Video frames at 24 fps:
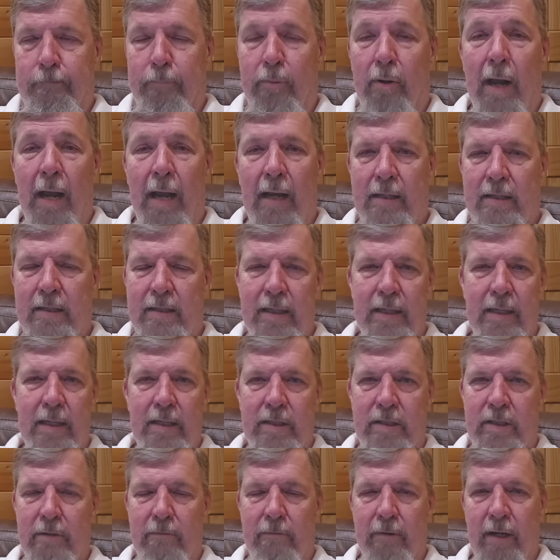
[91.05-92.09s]

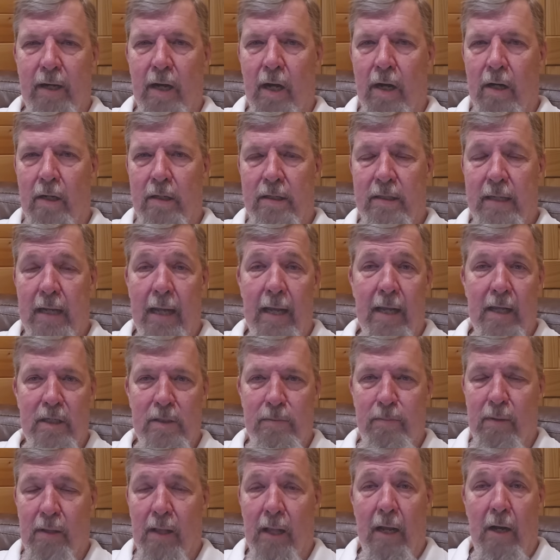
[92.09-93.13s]
proxies in regards to
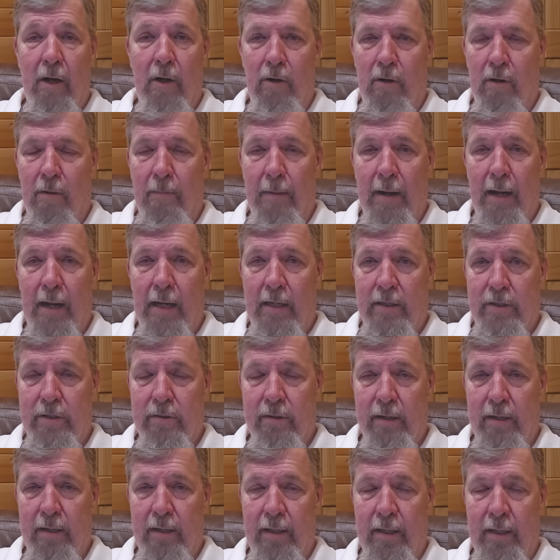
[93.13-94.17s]
Hezbollah or Hamas
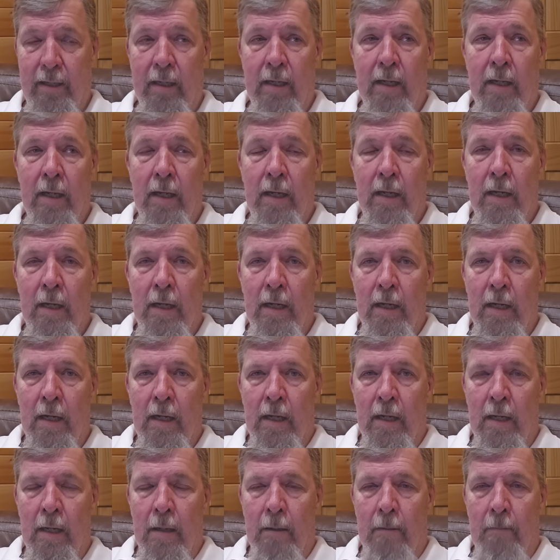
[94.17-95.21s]
or anything.
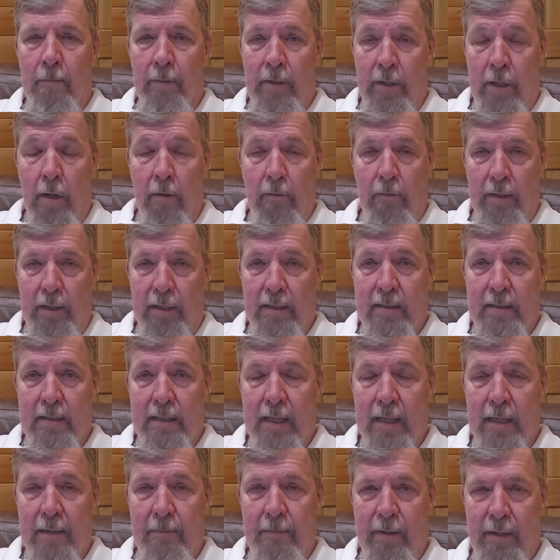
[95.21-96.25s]
No, this
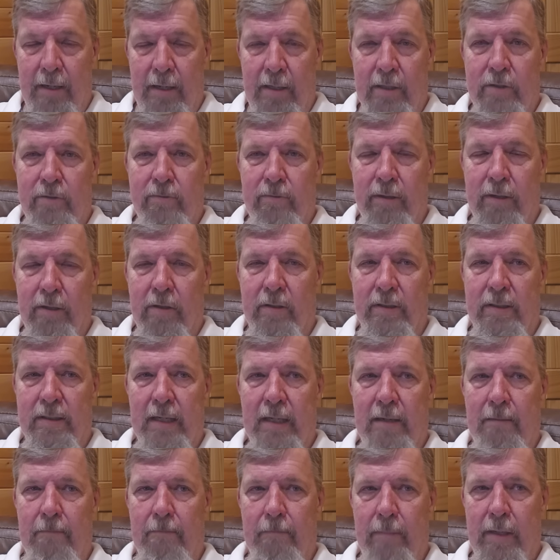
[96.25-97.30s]
time Israel
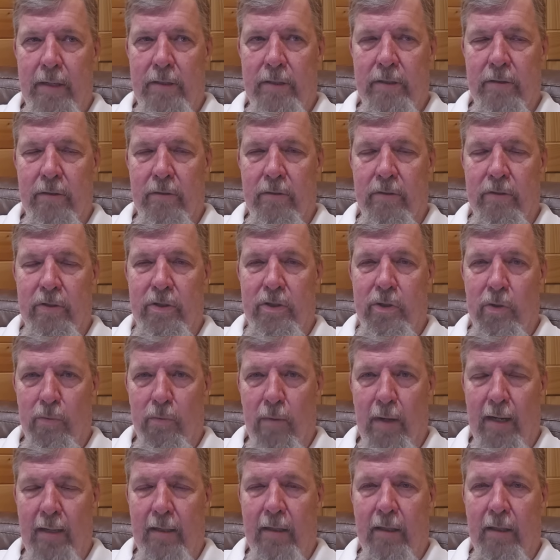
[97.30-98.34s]
sent missiles
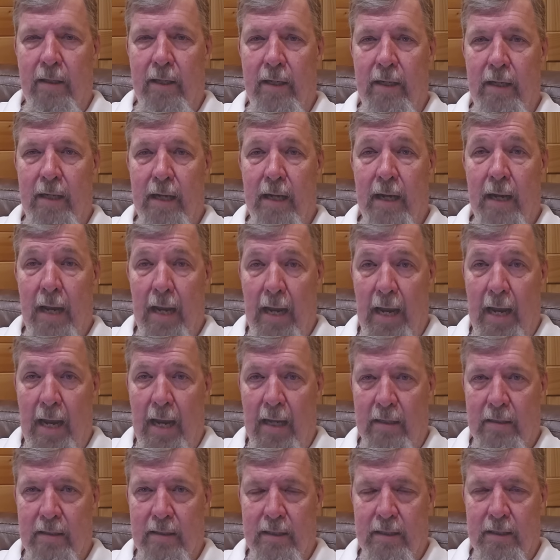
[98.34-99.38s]
directly
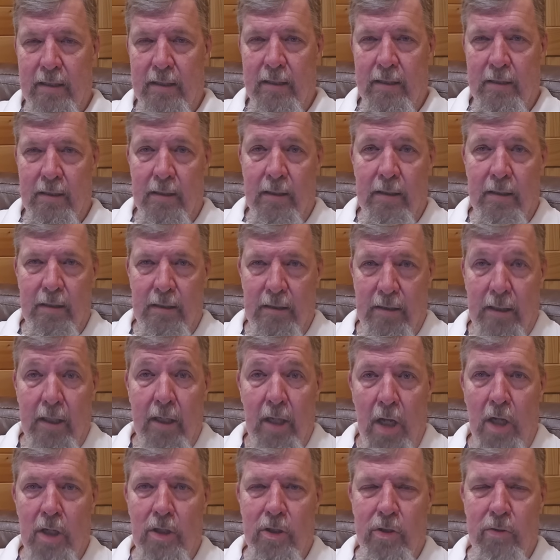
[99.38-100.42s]
at the
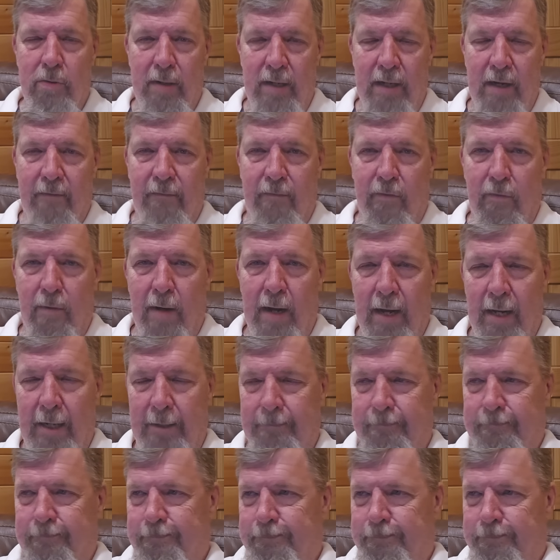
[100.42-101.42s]
country of Iran.